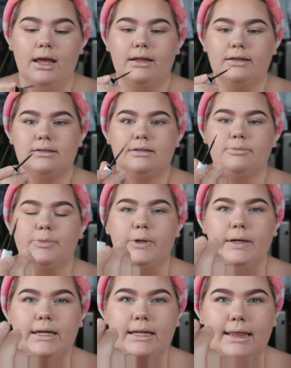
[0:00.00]
It's a
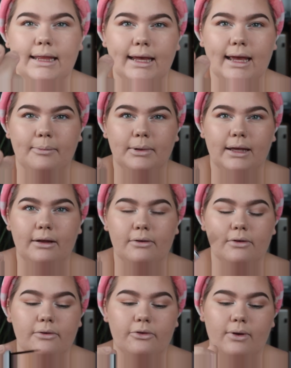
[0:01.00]
pretty thick applicator
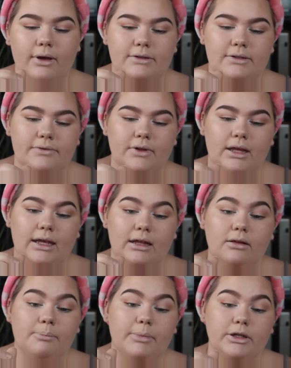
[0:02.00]
though, so I just have to like get
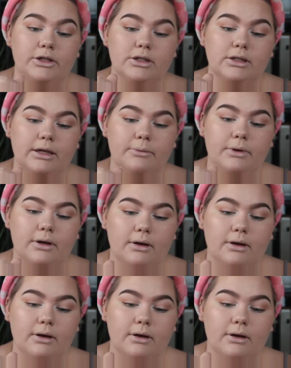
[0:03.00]
a bunch of liquid